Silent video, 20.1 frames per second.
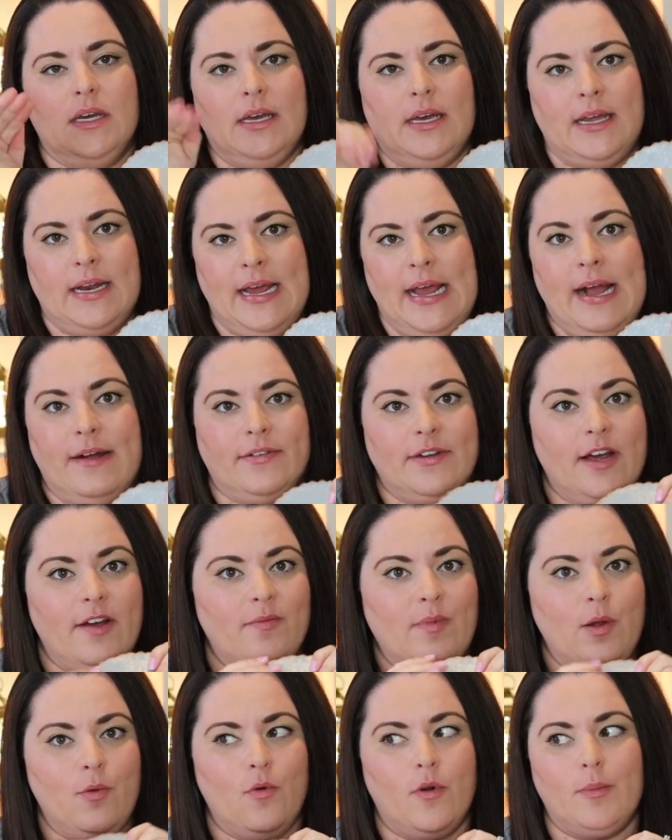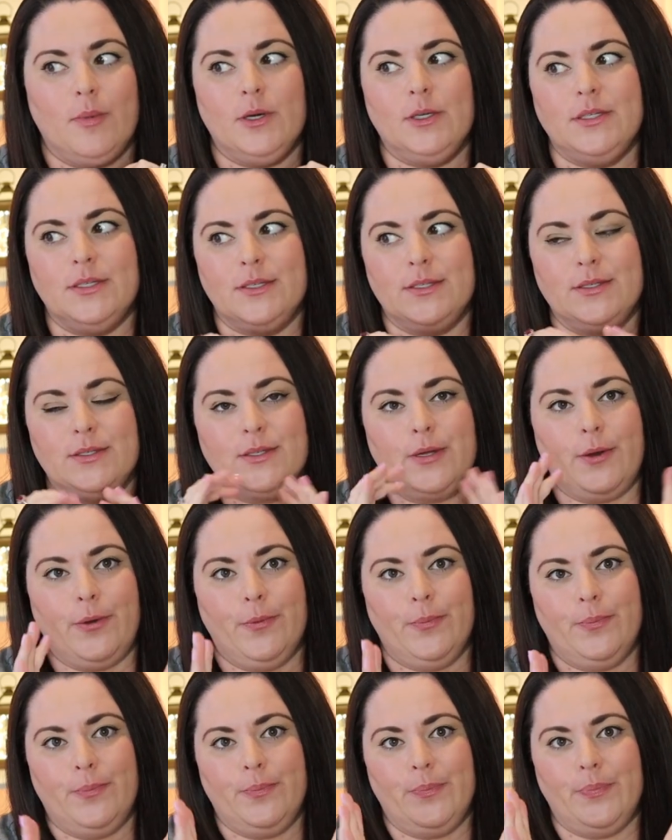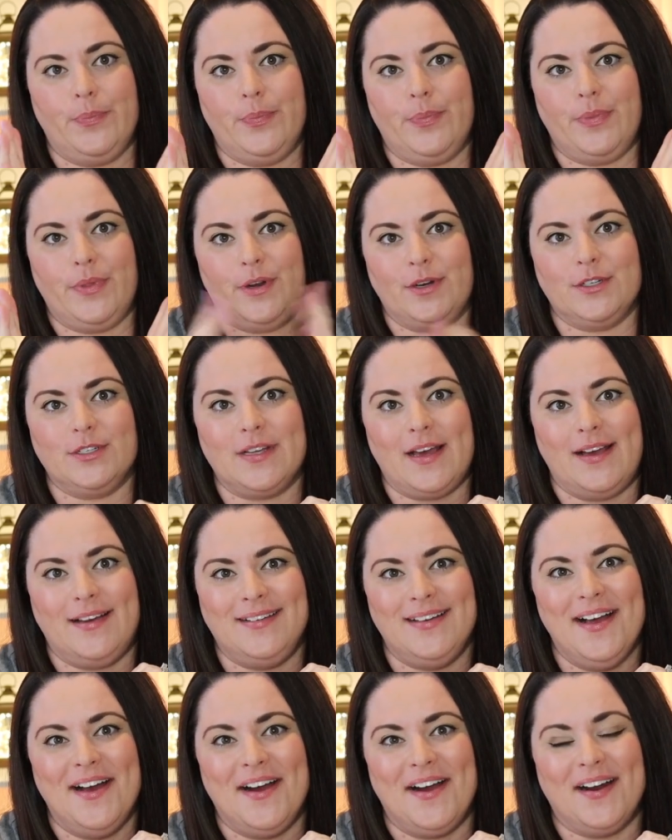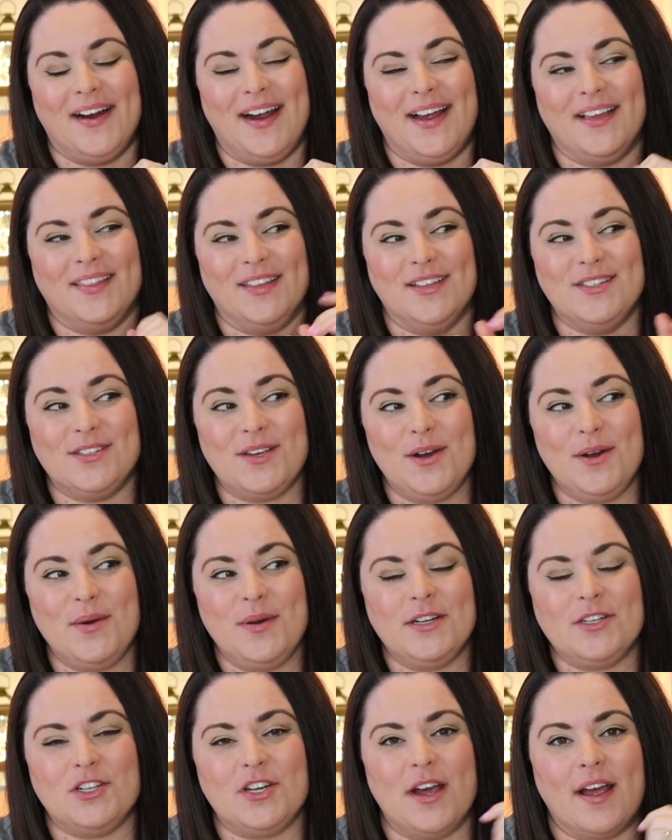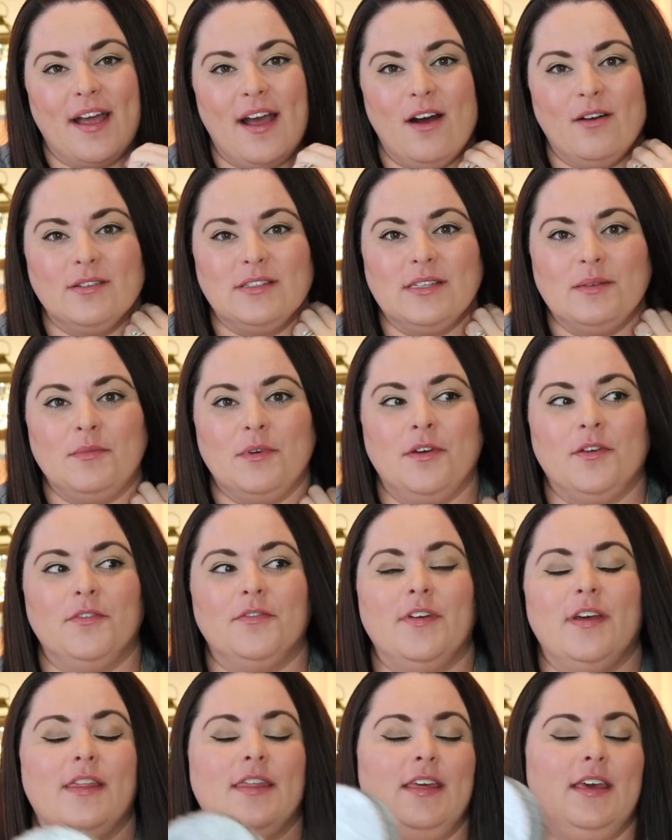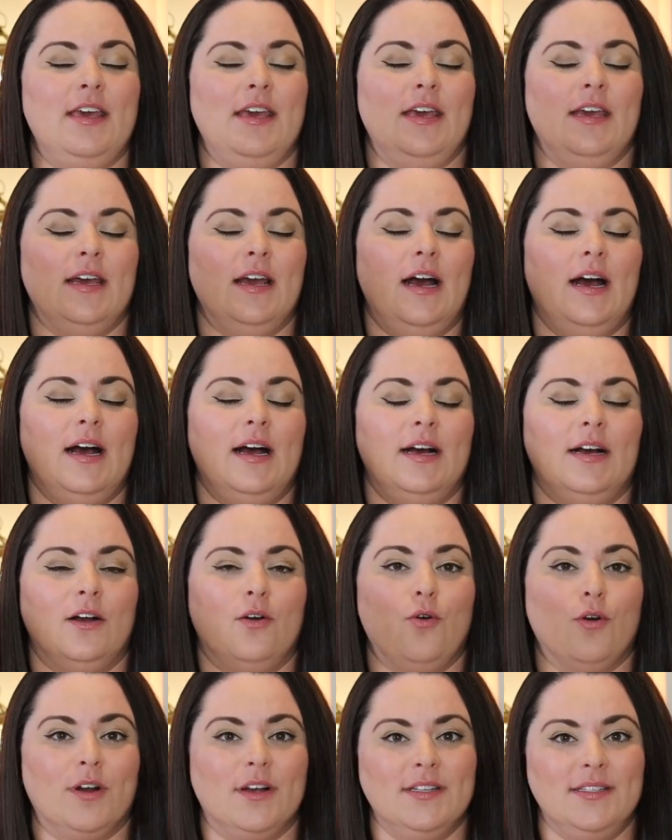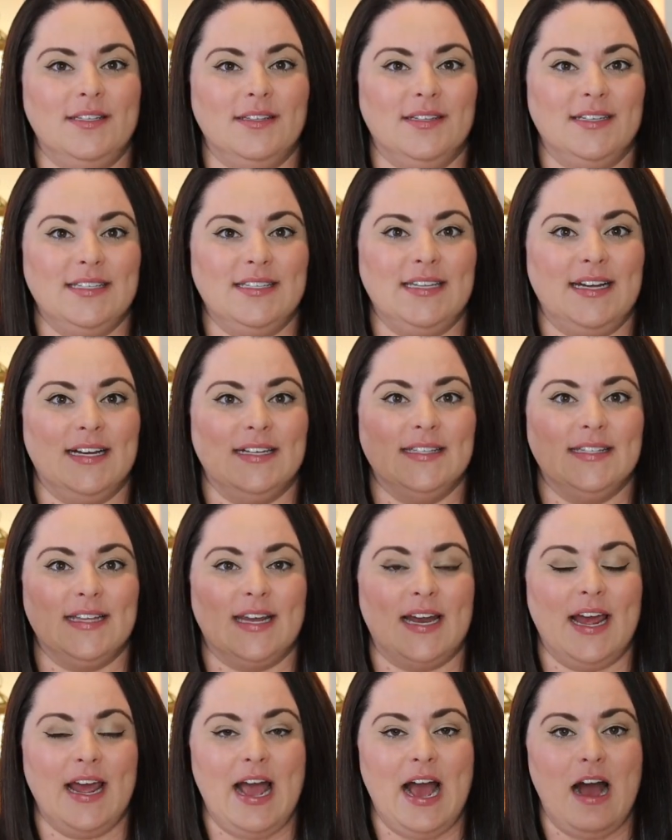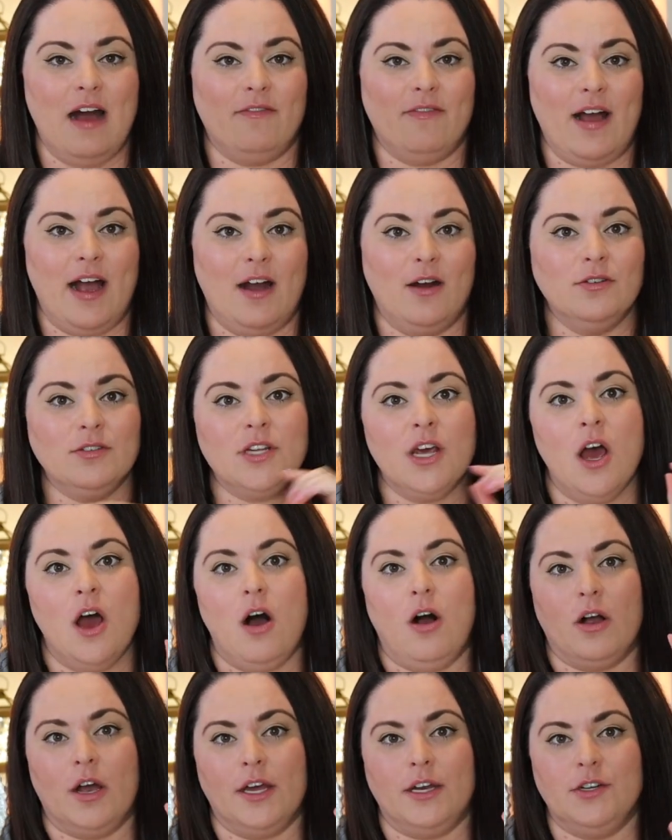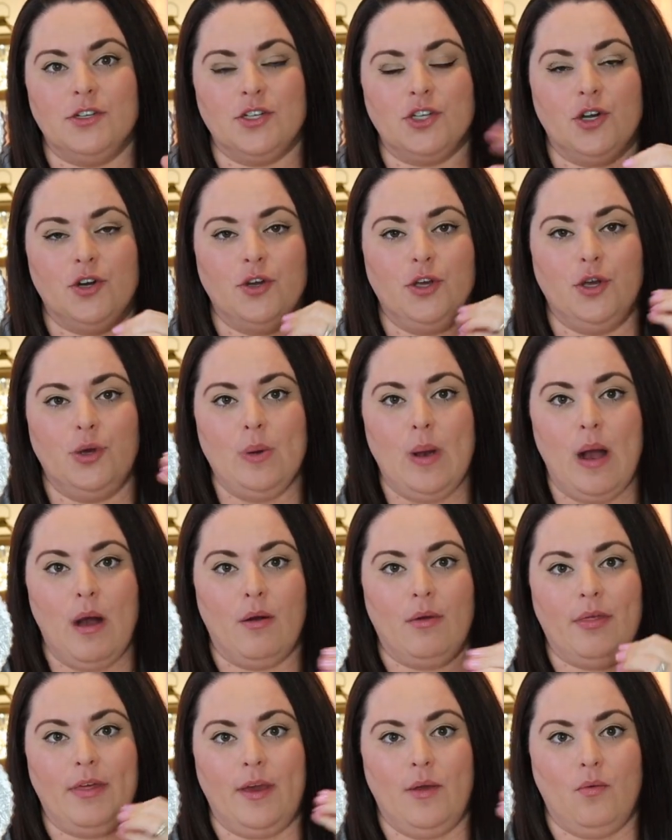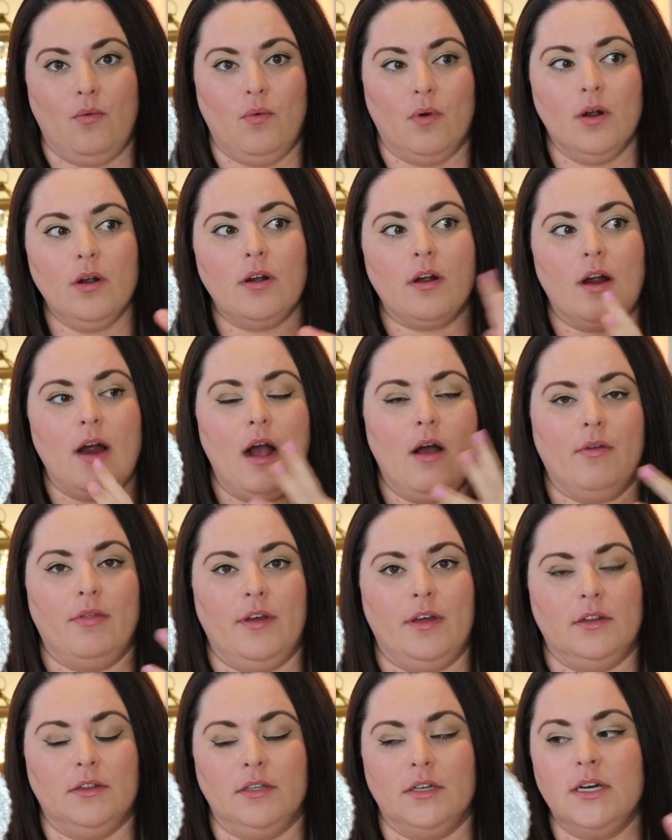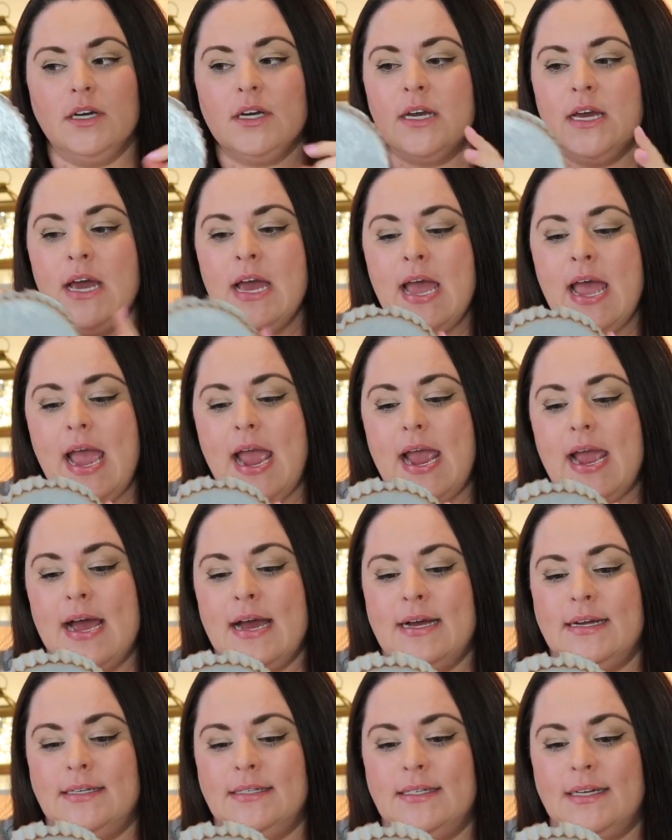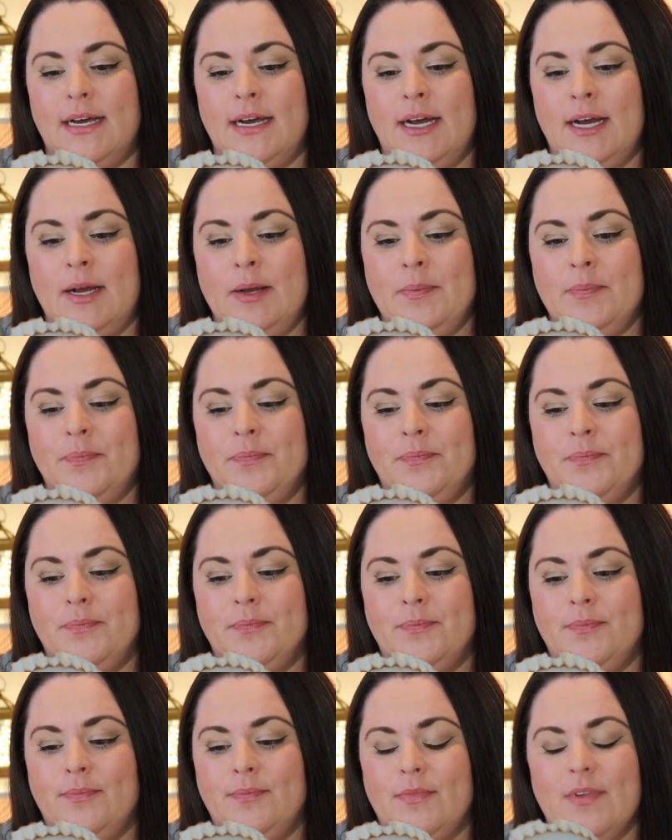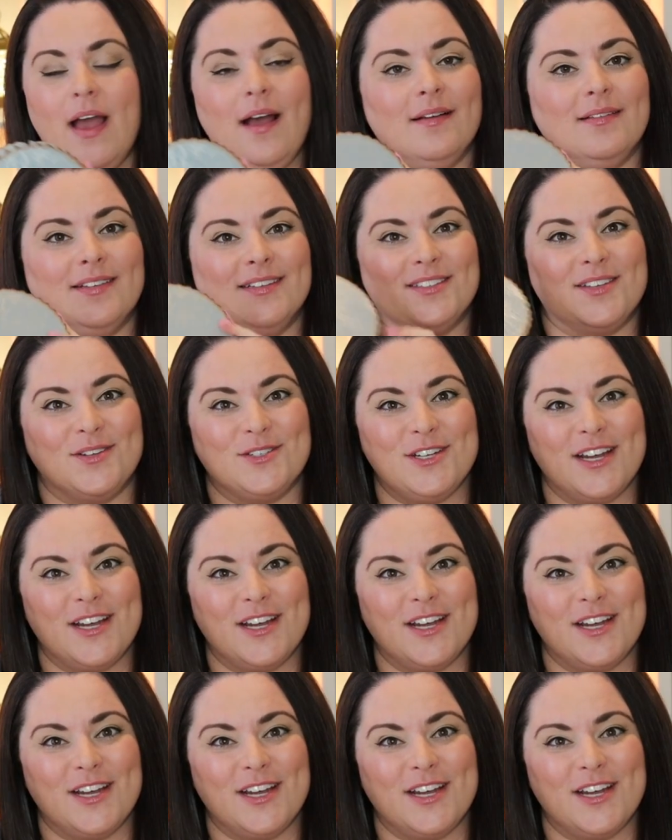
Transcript: and I have to have my warmers. So there's that. All right, let's go check out some of the uh, quart concealing stands that I have out. I'll kind of show you how they work or how they look. And um, yeah, let's go